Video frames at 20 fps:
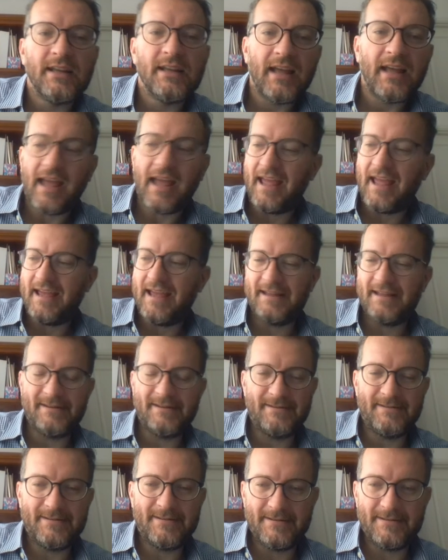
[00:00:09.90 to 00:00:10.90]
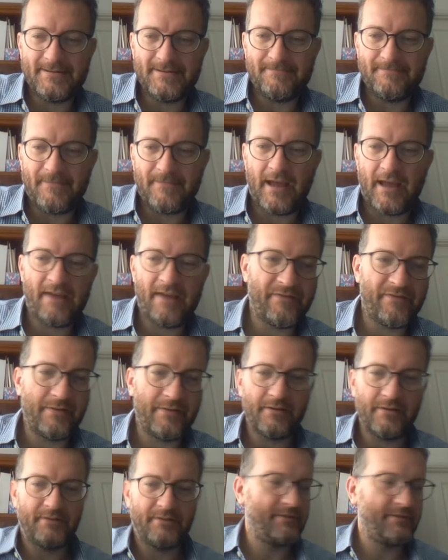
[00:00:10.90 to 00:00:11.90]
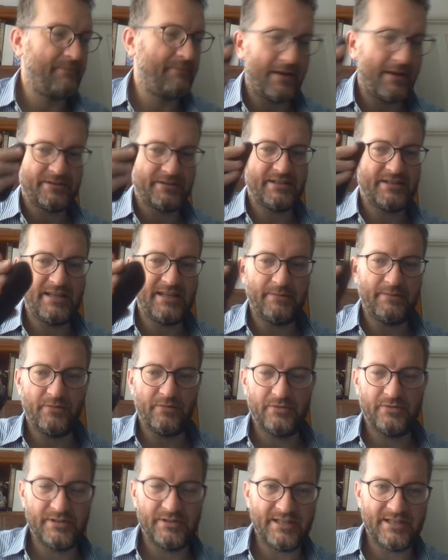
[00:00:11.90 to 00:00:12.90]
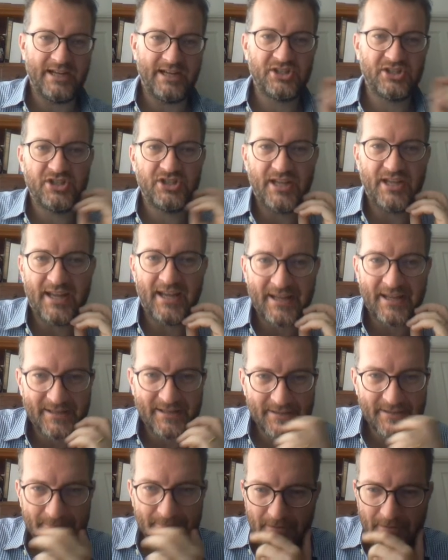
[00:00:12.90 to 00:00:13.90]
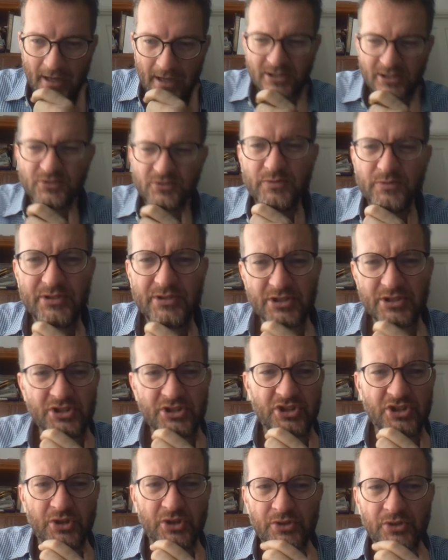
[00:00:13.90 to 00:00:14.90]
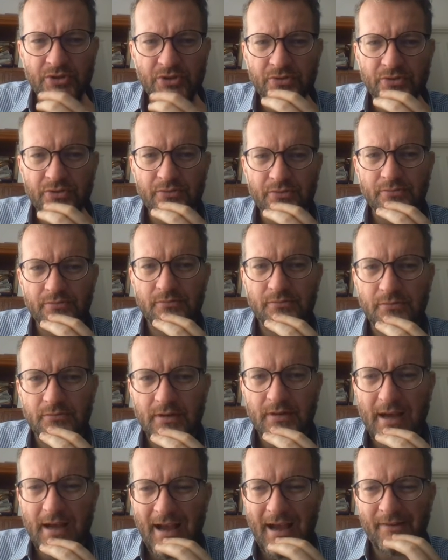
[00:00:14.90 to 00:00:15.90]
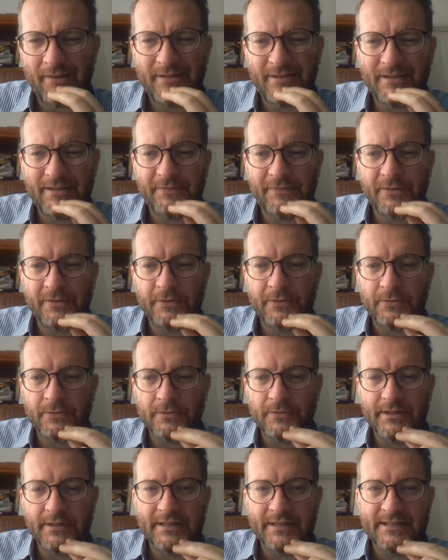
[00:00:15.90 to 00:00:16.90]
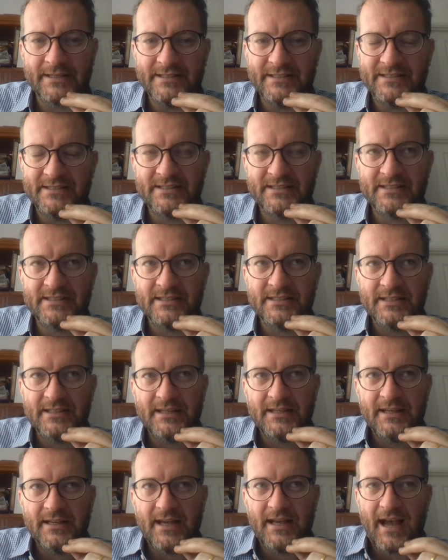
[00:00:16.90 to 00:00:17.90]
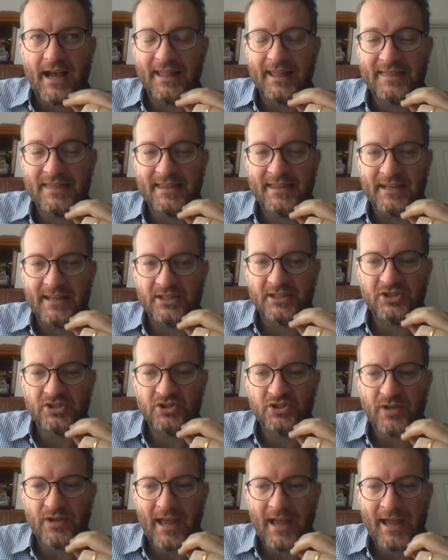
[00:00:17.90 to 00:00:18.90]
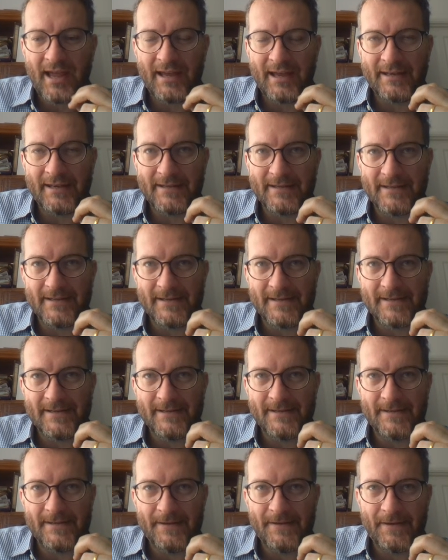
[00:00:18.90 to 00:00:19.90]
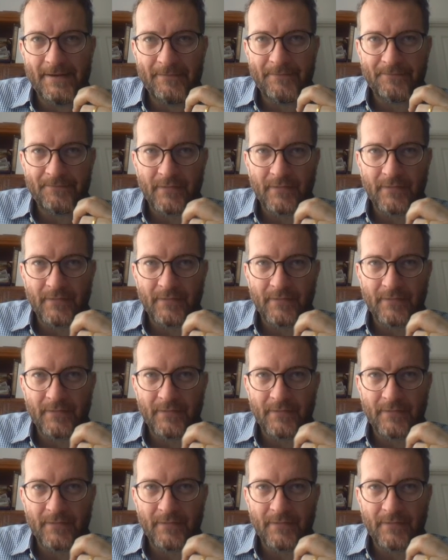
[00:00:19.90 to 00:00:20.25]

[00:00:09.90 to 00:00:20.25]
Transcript: And I have a mouse and keyboard attached. And I just wanted to show you how difficult it is, I think, to add a